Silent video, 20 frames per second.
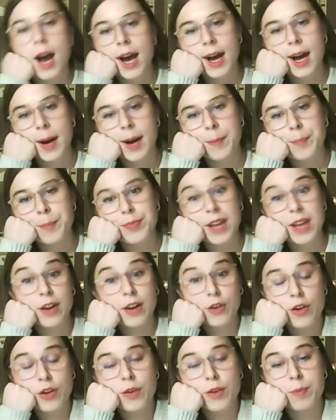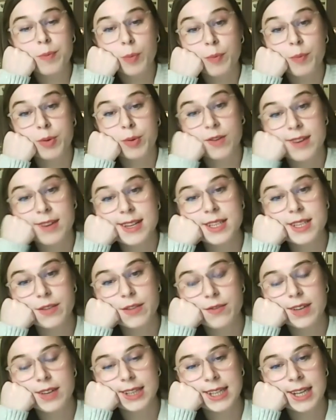Eleanor of Provence, in
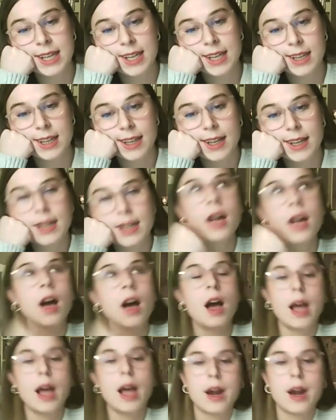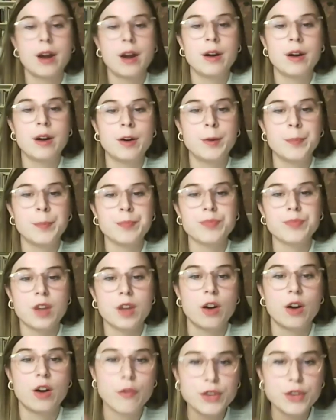fact, in England, her
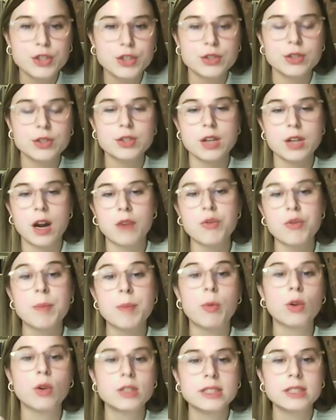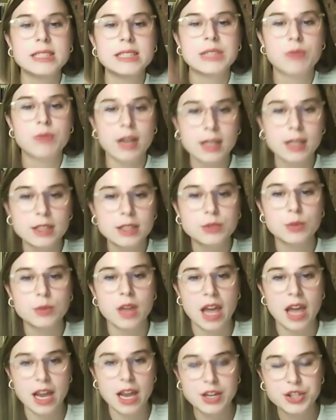officials are reporting directly to
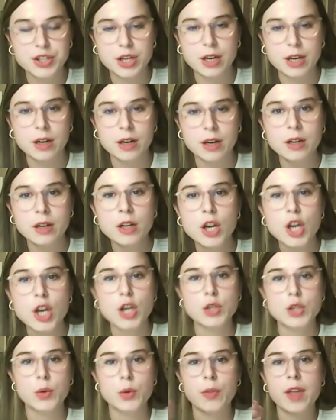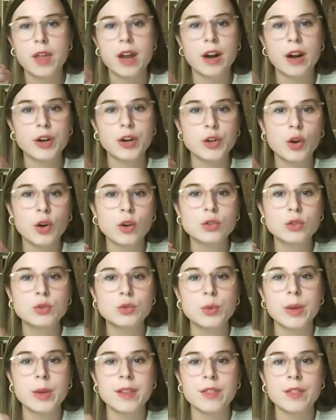the exchequer, so they are not
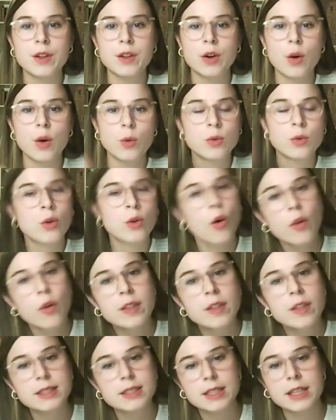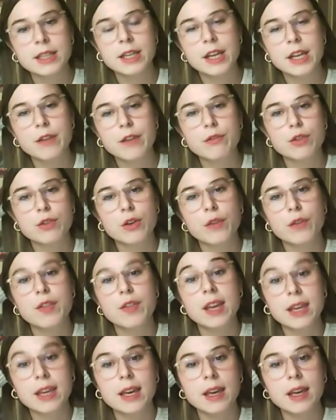doing their own auditing in front of the
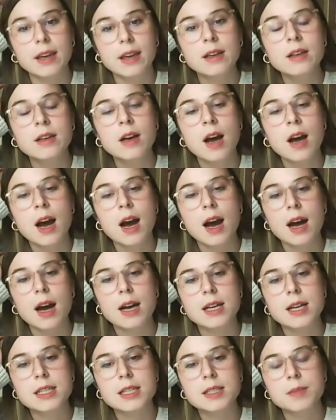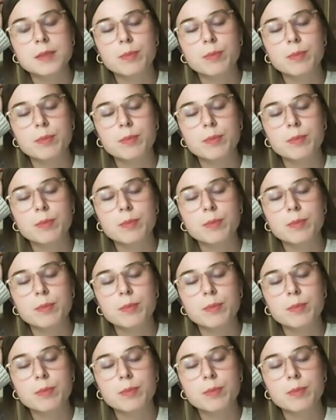king, as